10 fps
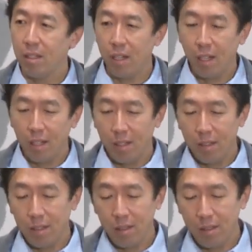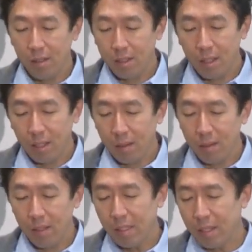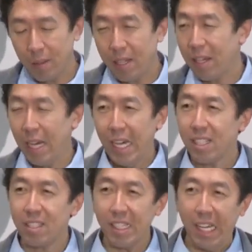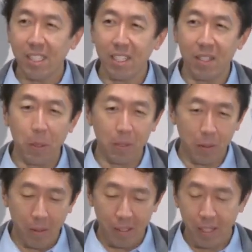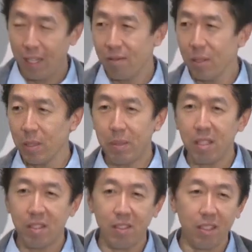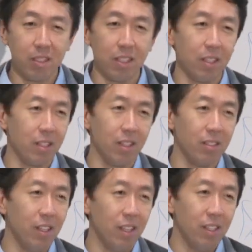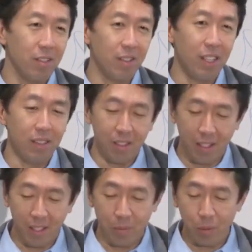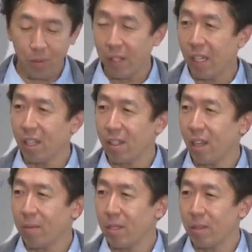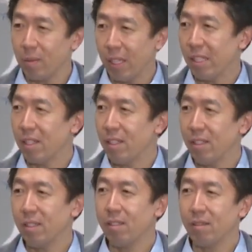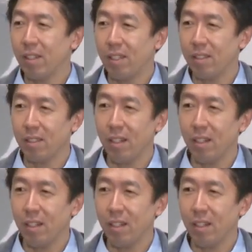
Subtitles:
so I actually know someone that wrote a PhD thesis on, right, improving helicopter simulator, right?